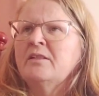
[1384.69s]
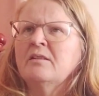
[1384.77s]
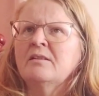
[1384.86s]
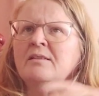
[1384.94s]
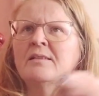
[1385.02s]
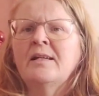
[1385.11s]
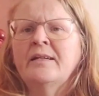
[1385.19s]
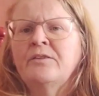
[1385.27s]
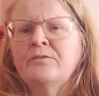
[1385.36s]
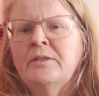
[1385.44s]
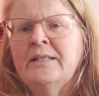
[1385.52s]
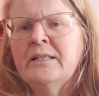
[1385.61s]
So there's
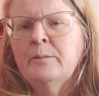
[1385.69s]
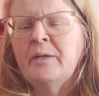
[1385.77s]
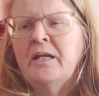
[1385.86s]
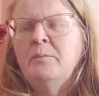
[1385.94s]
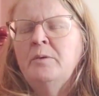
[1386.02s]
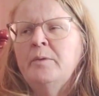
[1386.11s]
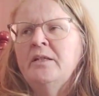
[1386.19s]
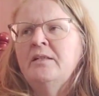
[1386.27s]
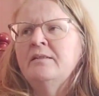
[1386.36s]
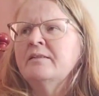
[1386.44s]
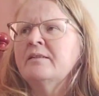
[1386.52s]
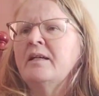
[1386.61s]
like 3 little baby
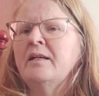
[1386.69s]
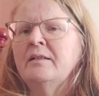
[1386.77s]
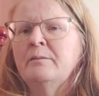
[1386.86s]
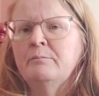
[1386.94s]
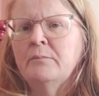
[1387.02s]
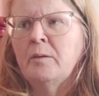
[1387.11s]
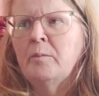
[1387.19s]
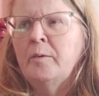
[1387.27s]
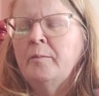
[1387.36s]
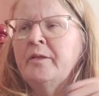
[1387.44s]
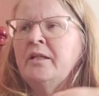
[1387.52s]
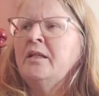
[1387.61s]
bees and
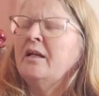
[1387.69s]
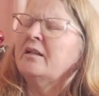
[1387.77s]
mummy bee.